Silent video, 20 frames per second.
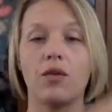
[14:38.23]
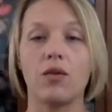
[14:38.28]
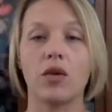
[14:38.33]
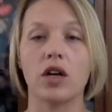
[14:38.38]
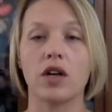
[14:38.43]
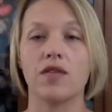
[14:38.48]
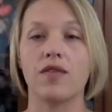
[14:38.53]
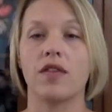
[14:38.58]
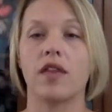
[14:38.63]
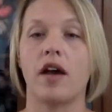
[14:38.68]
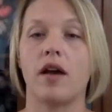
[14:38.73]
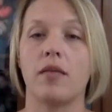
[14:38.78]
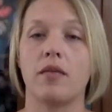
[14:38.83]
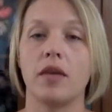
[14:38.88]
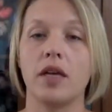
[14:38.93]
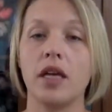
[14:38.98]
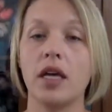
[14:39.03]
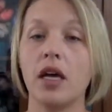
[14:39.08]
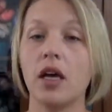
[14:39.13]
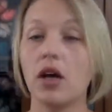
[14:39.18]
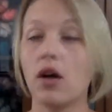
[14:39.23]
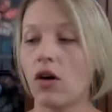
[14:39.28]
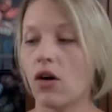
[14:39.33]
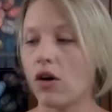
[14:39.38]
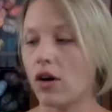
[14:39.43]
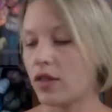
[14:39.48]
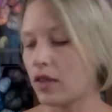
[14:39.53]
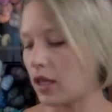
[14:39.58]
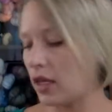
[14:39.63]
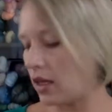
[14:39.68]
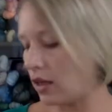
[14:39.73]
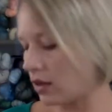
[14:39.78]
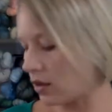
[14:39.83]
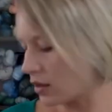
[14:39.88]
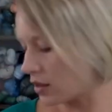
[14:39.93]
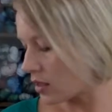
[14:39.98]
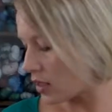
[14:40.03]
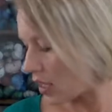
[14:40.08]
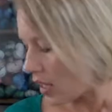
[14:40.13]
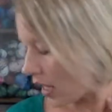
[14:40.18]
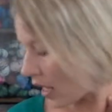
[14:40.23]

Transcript: one of them on the needles. And I